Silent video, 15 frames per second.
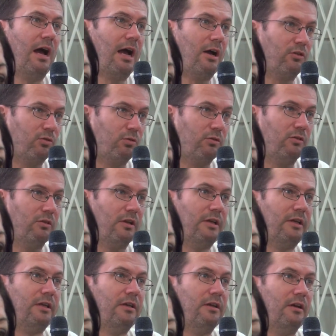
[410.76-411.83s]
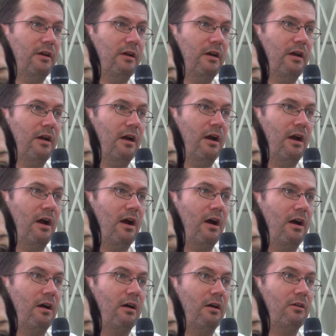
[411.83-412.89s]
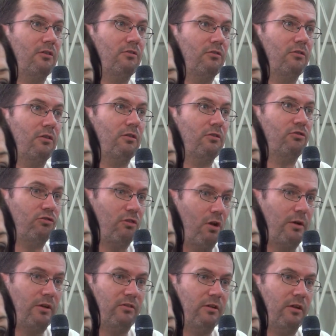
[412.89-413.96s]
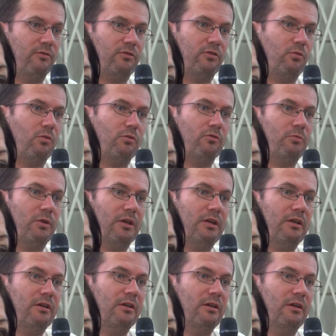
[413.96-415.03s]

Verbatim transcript: outwardly uh, show his love towards me.